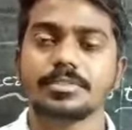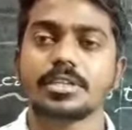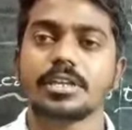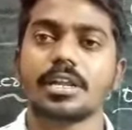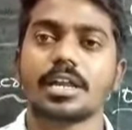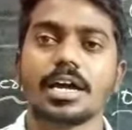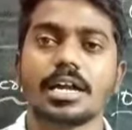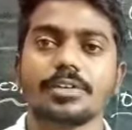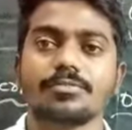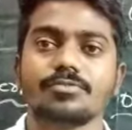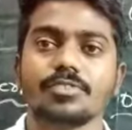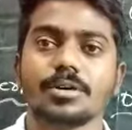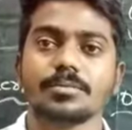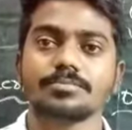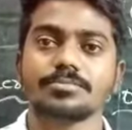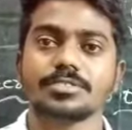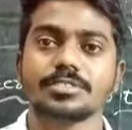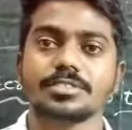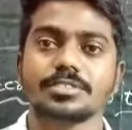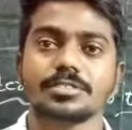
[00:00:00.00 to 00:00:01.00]

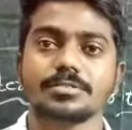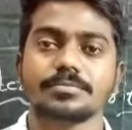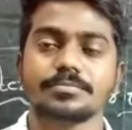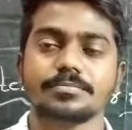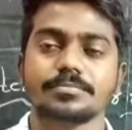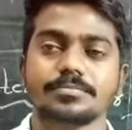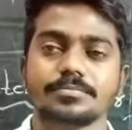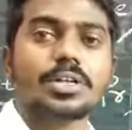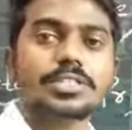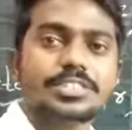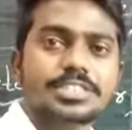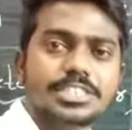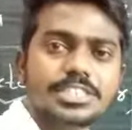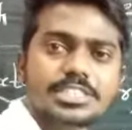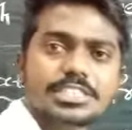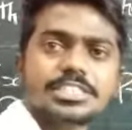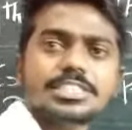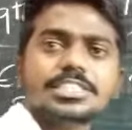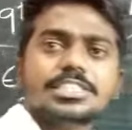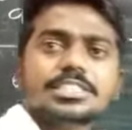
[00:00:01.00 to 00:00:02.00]
landforms.
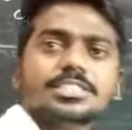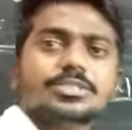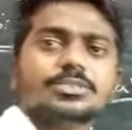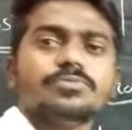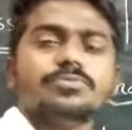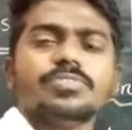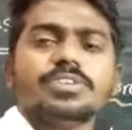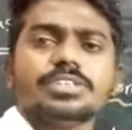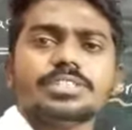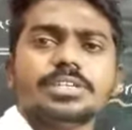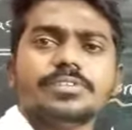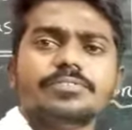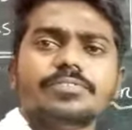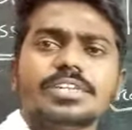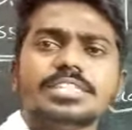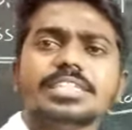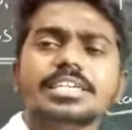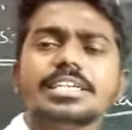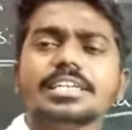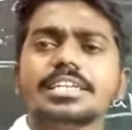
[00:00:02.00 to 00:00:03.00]
This is the
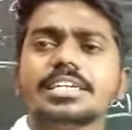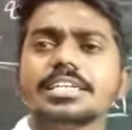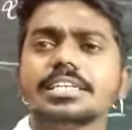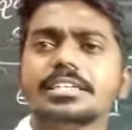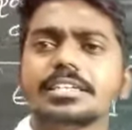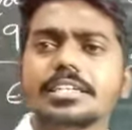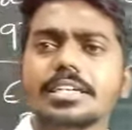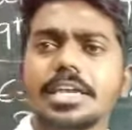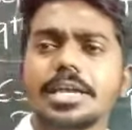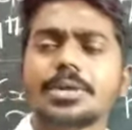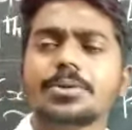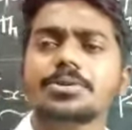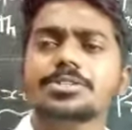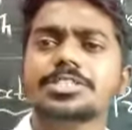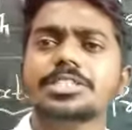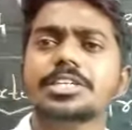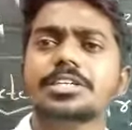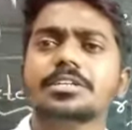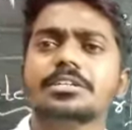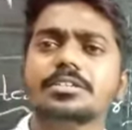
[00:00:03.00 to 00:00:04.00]
weathering,
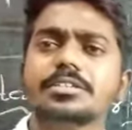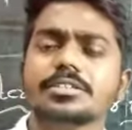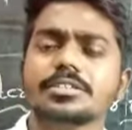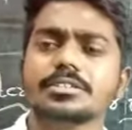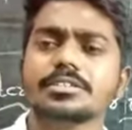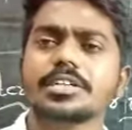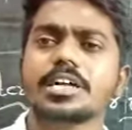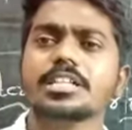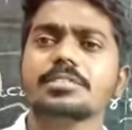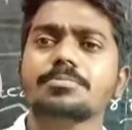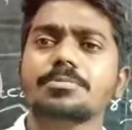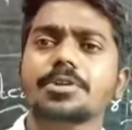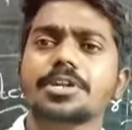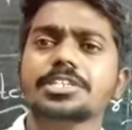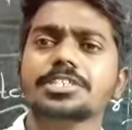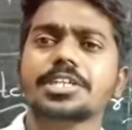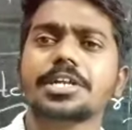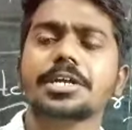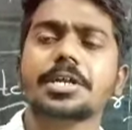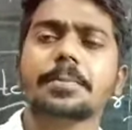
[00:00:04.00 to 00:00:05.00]
erosion,
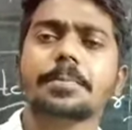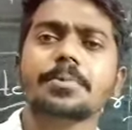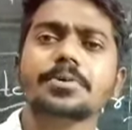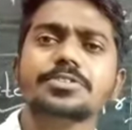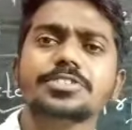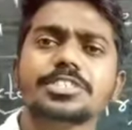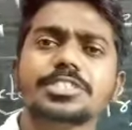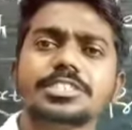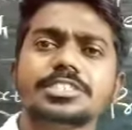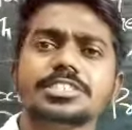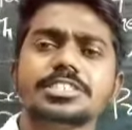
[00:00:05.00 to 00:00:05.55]
transportation and deposition.